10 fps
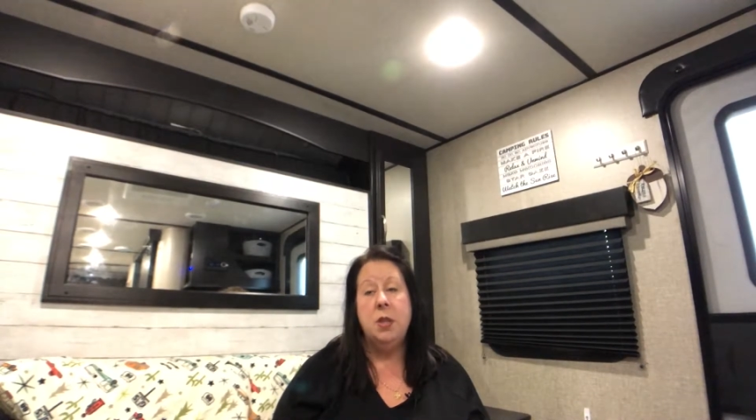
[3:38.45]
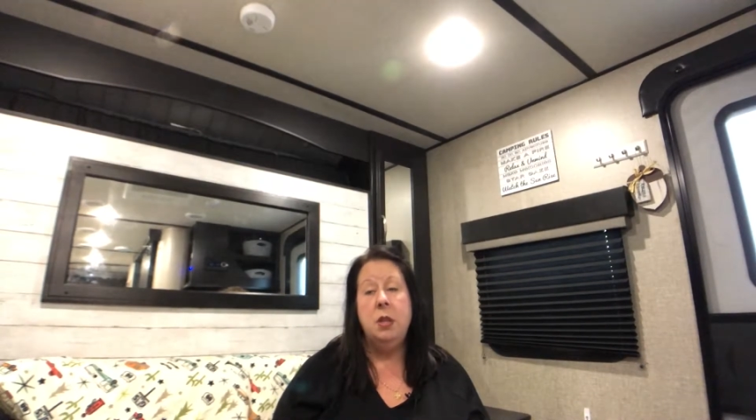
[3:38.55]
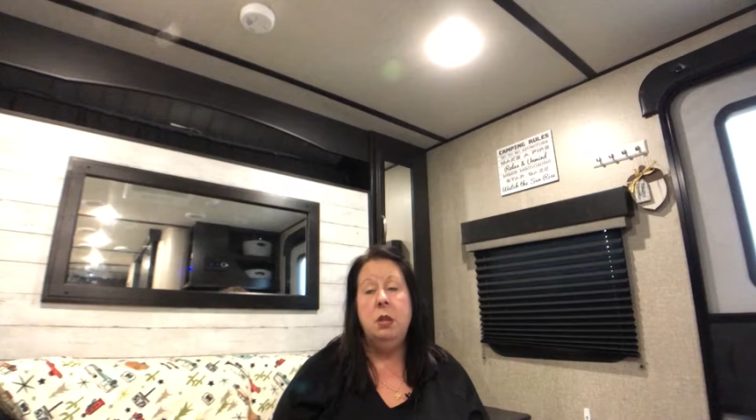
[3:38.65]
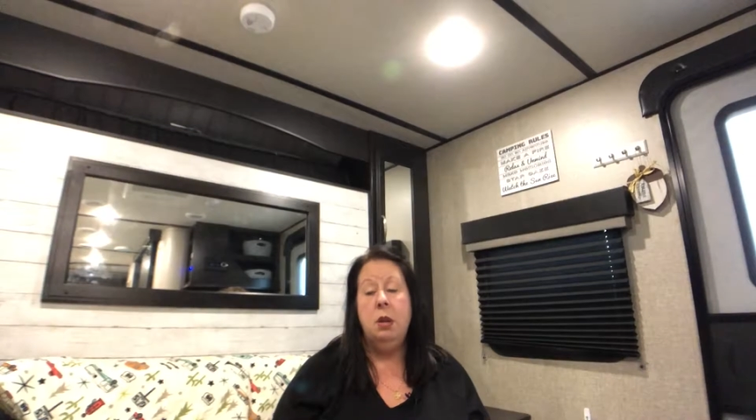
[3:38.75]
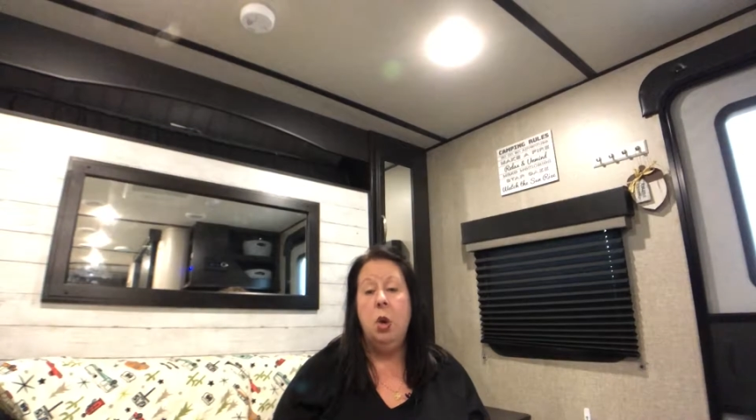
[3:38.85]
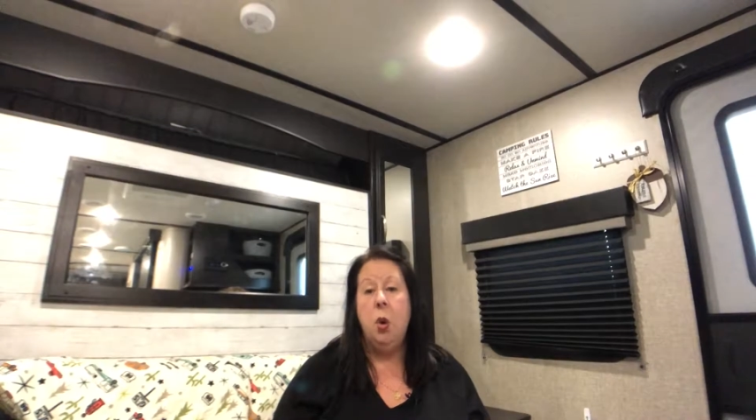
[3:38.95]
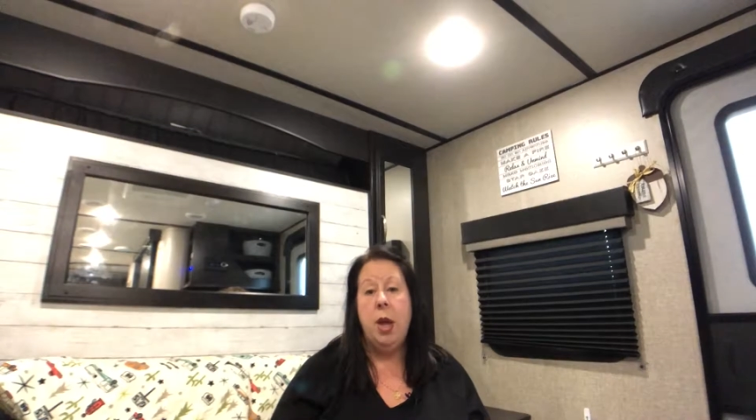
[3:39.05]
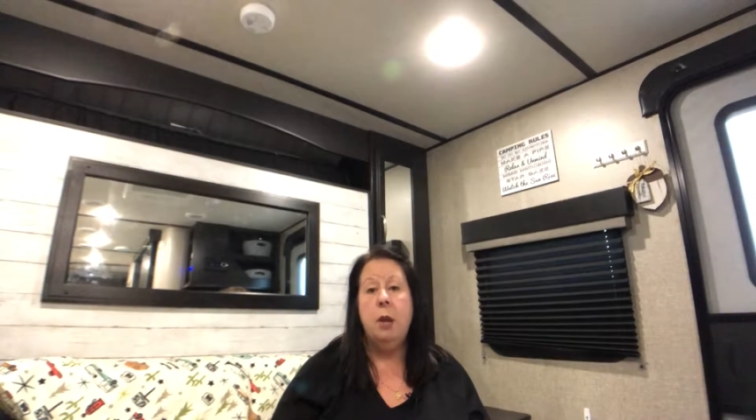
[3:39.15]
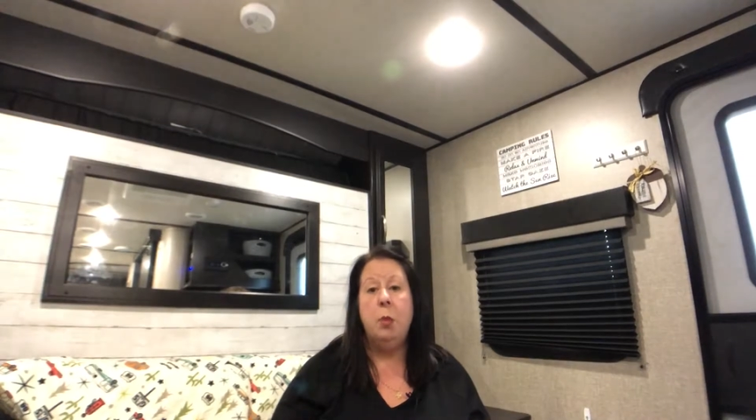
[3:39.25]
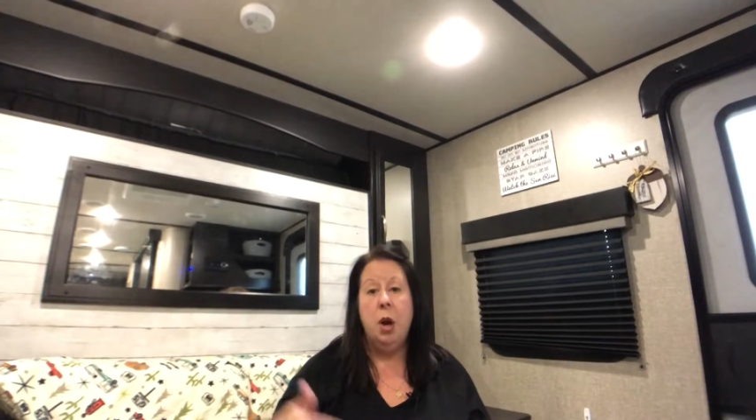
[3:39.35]
then you could
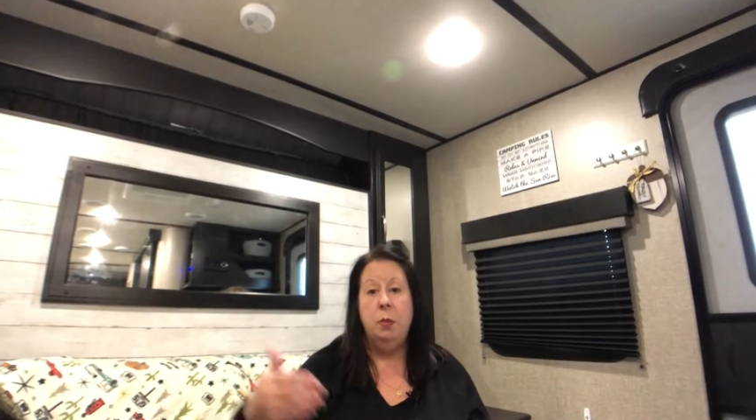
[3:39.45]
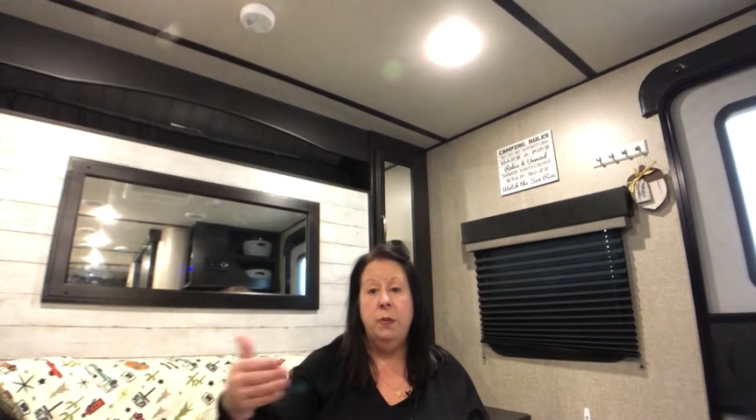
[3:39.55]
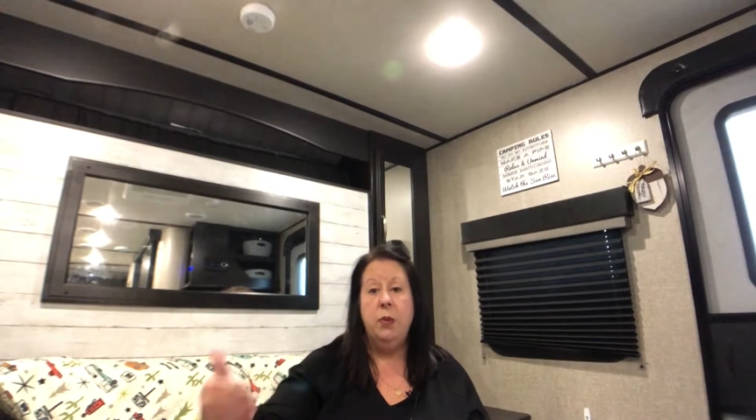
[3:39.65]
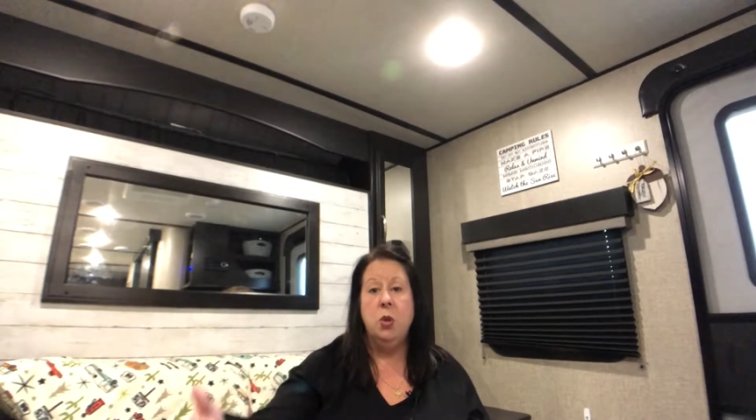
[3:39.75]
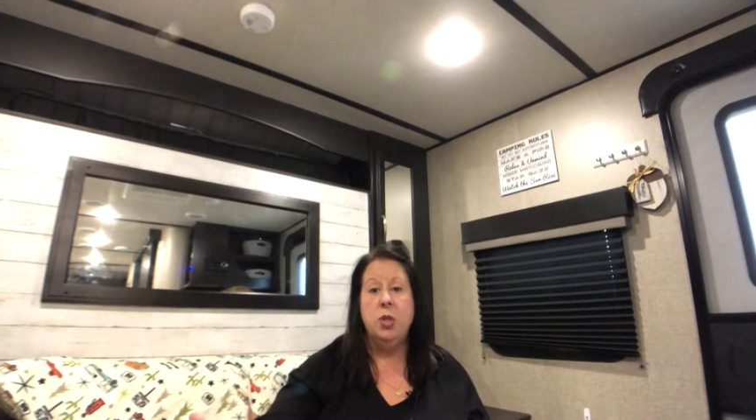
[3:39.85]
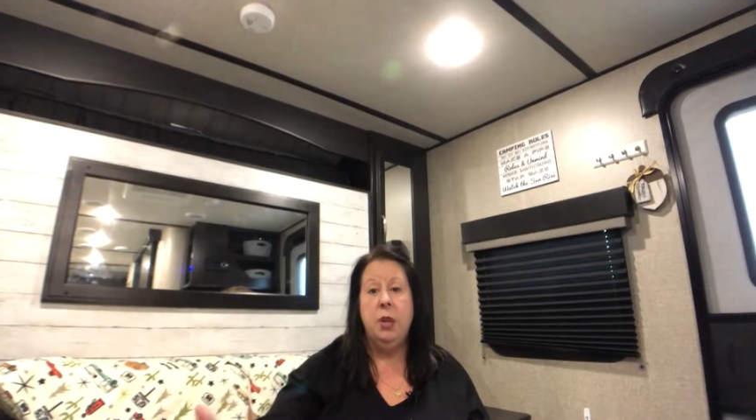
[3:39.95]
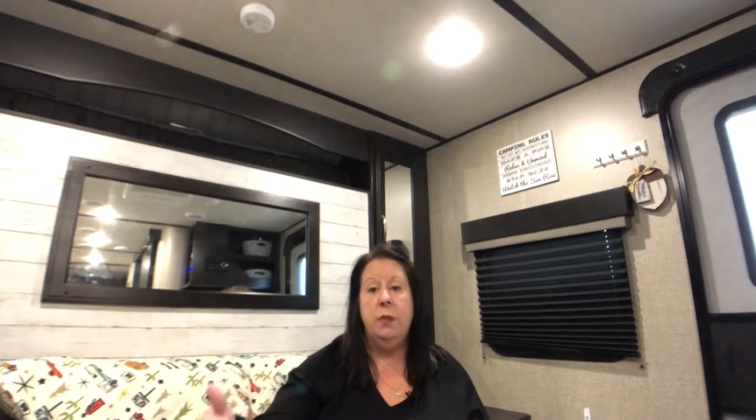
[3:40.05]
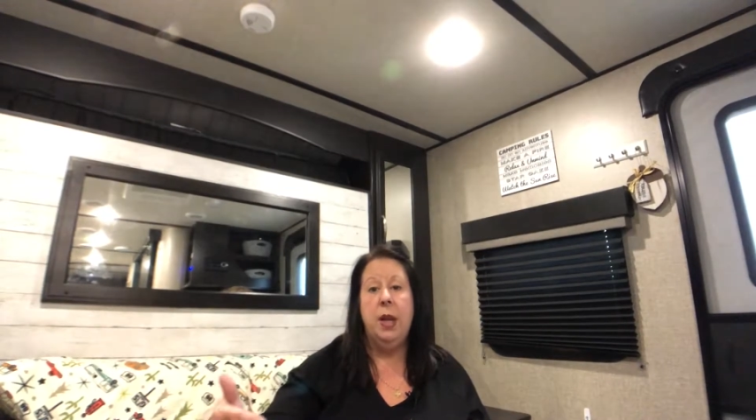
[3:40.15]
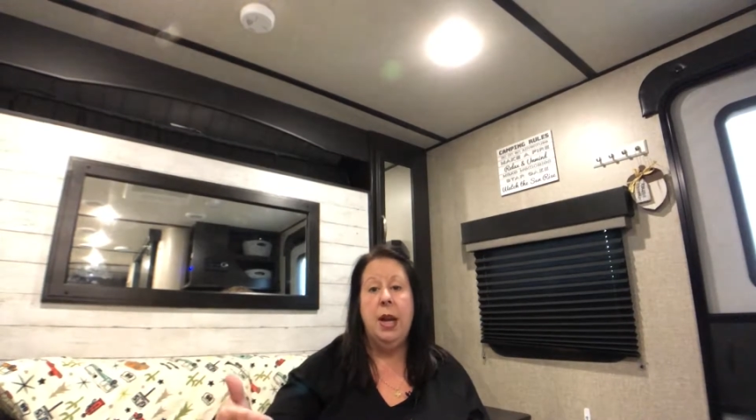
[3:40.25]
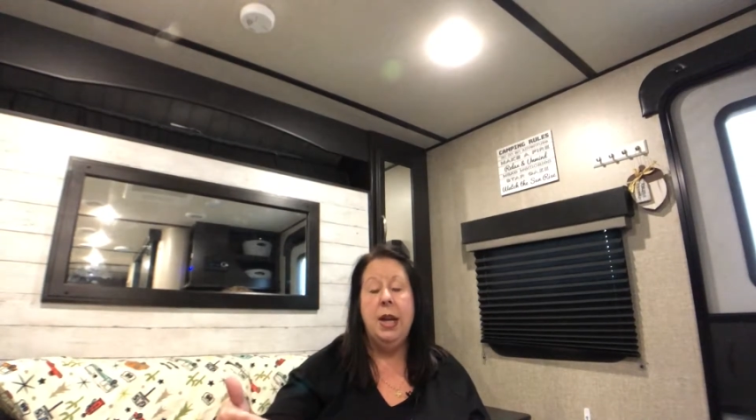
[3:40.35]
create a problem for
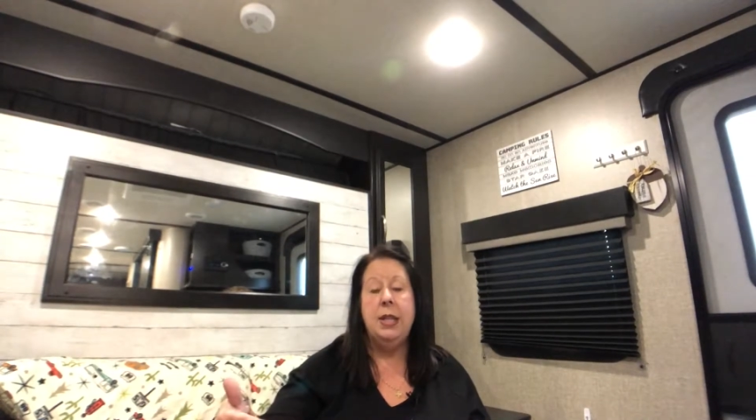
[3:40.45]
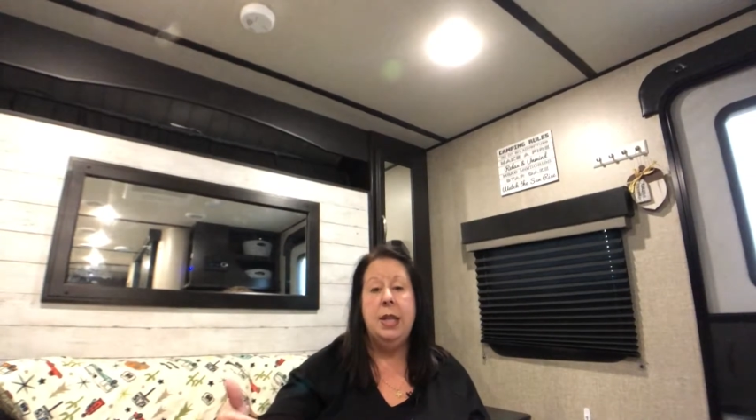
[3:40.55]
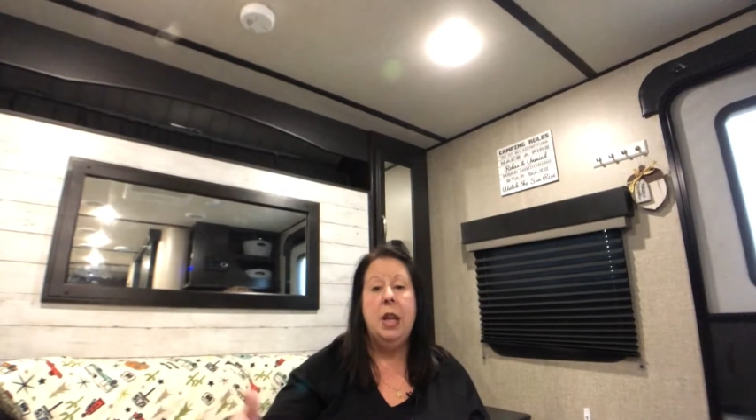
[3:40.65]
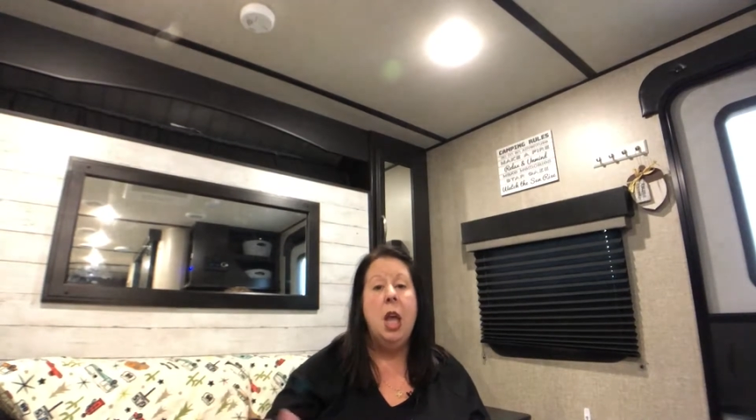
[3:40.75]
yourself like I did.